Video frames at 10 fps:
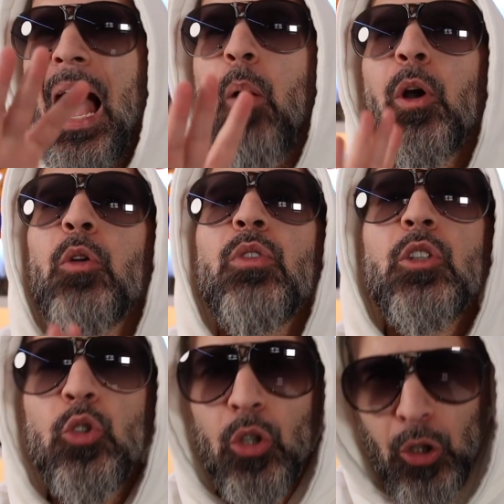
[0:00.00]
I want to
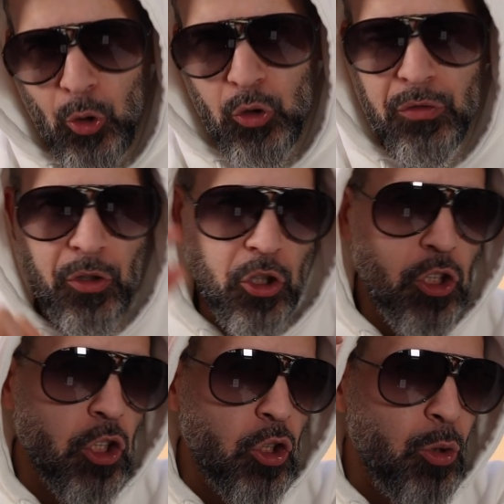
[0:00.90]
read you the notes first,
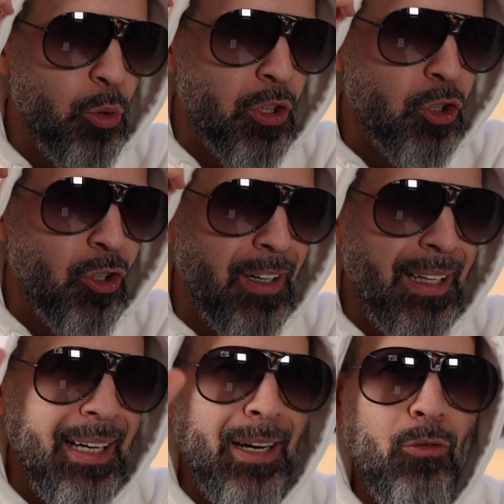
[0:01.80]
just so you can start
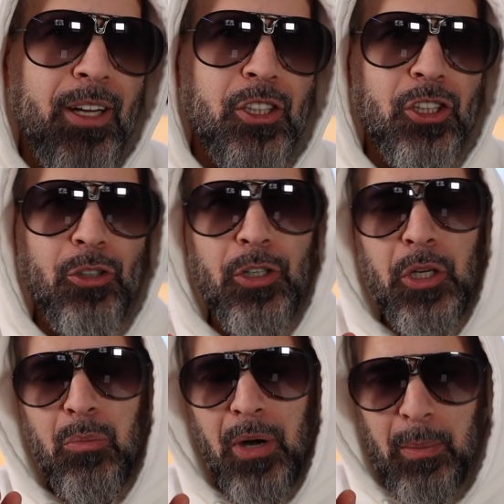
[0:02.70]
letting it register in
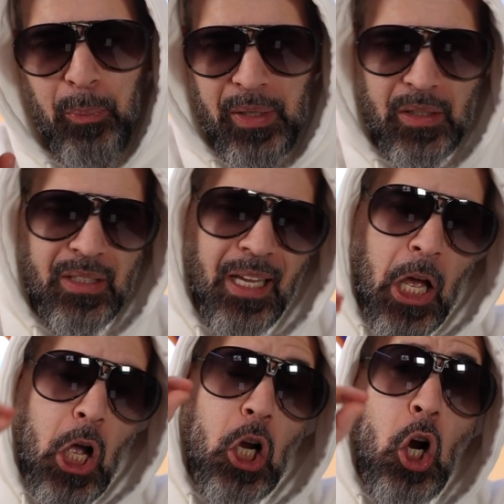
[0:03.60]
your brain piece.
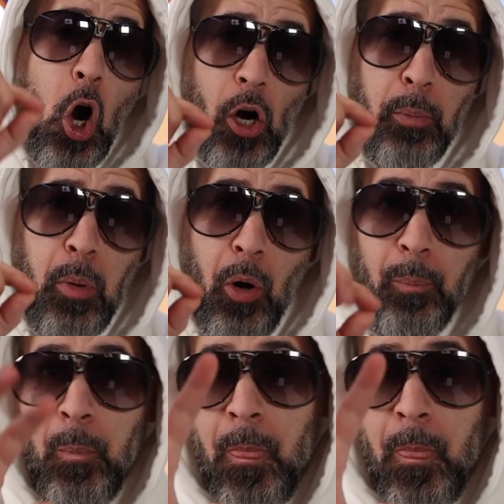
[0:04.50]
Cardamom,